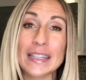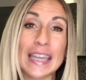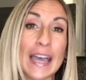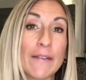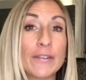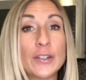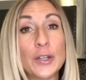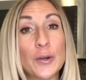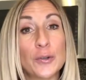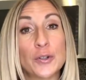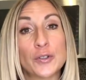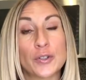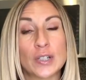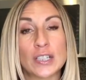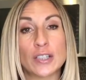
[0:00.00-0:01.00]
They have no
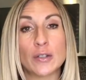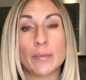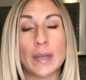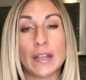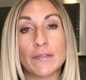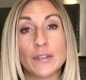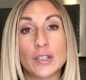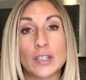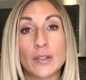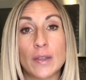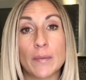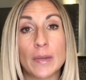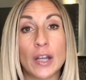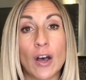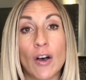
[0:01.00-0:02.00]
nutritional benefit to
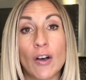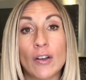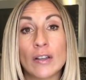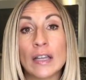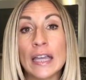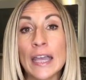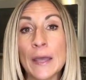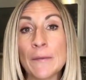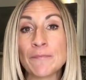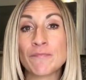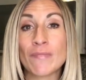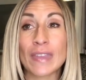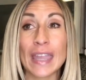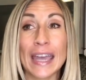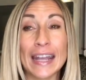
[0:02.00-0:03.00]
them at all.
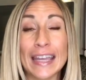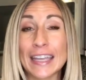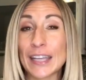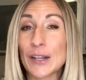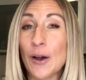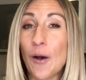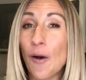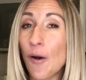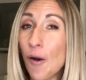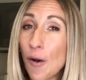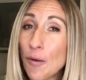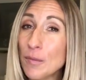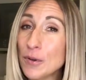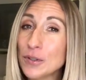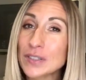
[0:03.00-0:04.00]
And I can
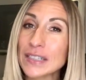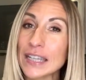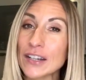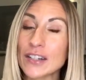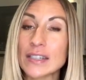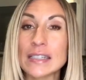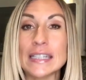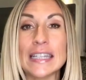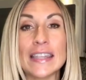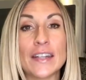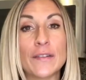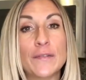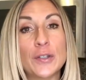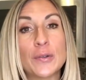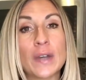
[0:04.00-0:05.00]
almost guarantee that
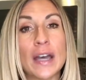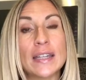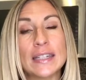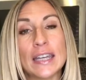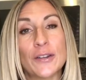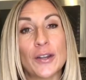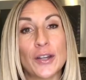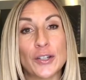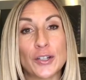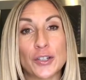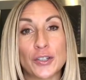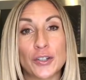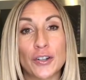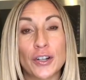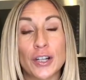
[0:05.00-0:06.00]
if you cut down on your
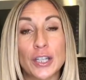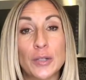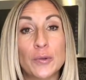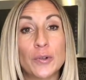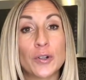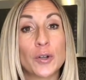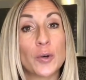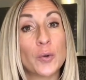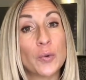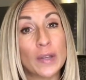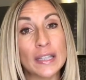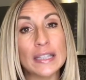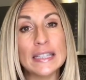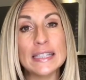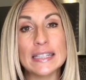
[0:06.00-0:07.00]
sugar, you will
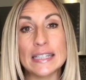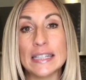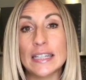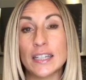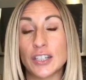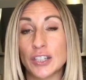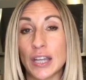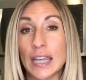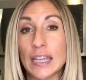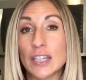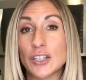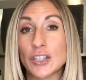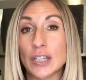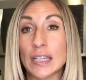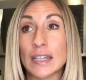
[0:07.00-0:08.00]
quickly see a
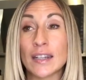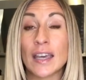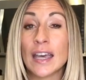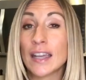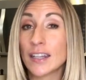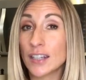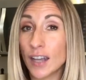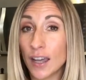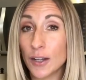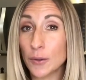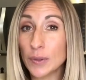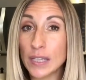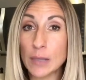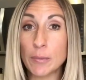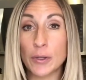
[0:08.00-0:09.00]
change in not
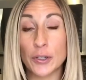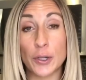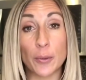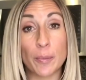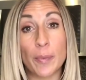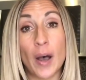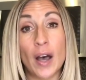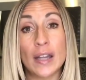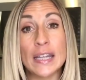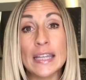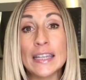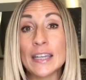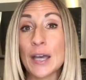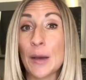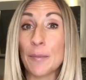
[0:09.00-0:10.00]
only your
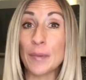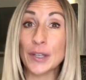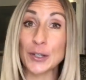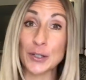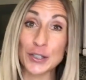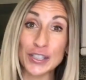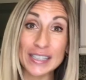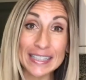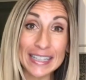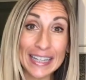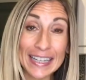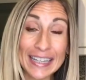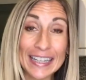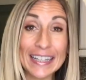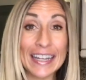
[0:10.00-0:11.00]
body, but your
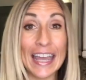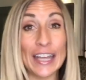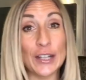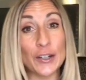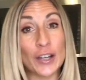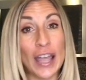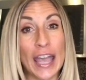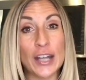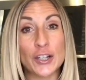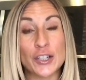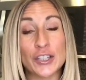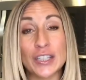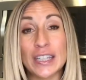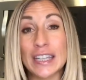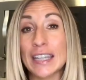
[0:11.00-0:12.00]
skin and your
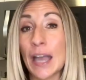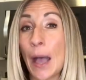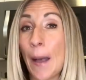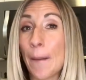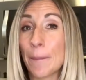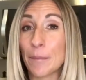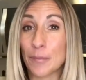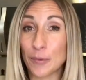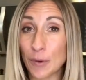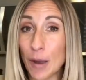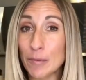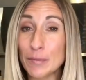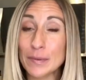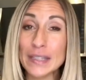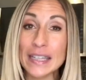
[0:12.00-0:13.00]
energy,
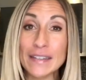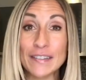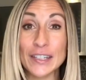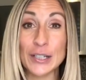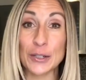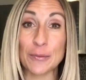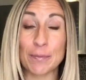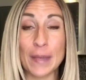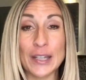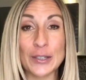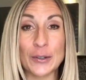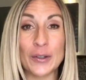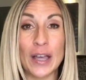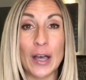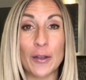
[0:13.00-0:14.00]
probably even your
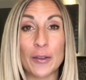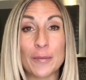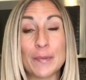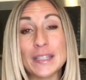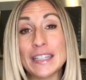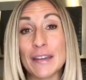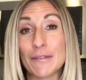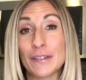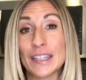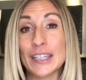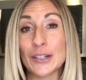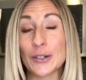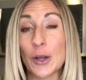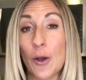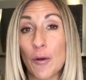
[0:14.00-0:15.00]
mental health, but definitely
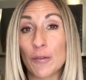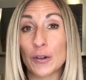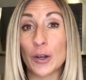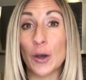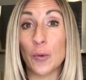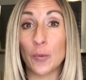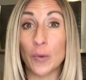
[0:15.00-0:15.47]
your overall